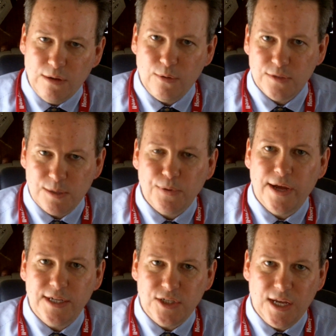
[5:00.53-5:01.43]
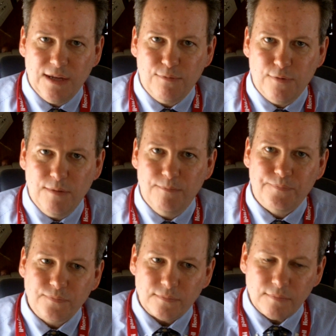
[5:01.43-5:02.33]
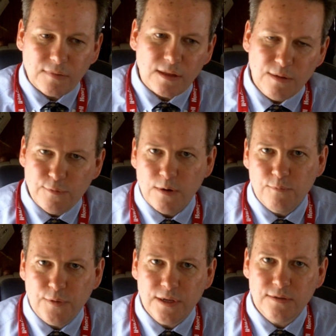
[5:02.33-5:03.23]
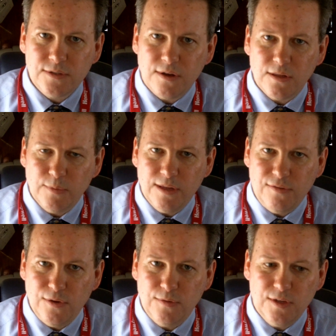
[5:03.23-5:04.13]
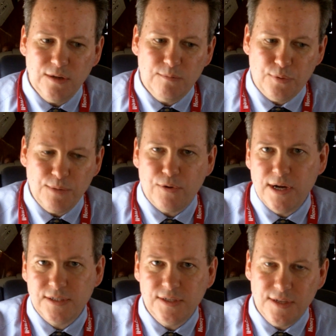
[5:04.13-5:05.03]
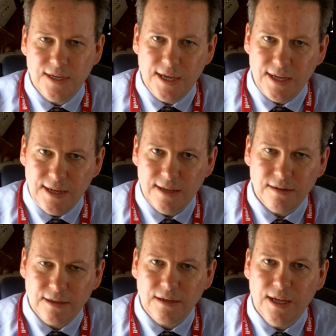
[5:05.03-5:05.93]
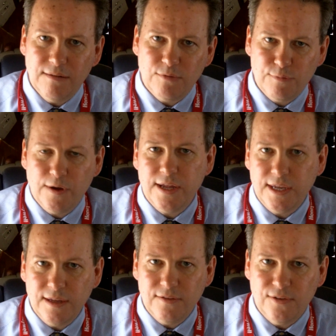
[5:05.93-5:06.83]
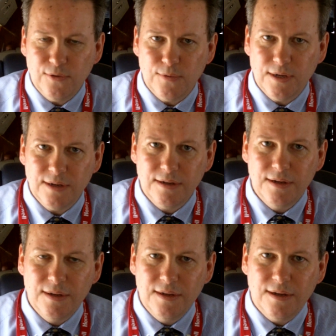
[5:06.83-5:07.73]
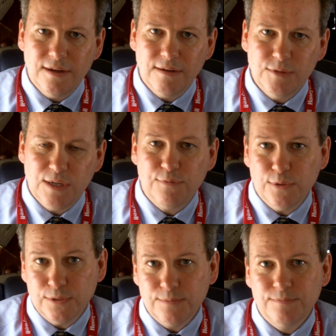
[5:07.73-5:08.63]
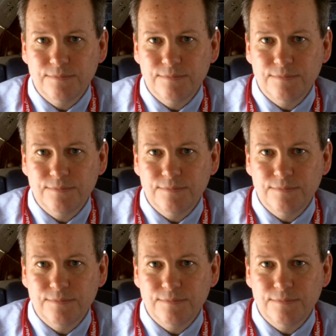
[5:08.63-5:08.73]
the whole supply chain from the farm fields all the way through to pre-processing and refining into jet fuel.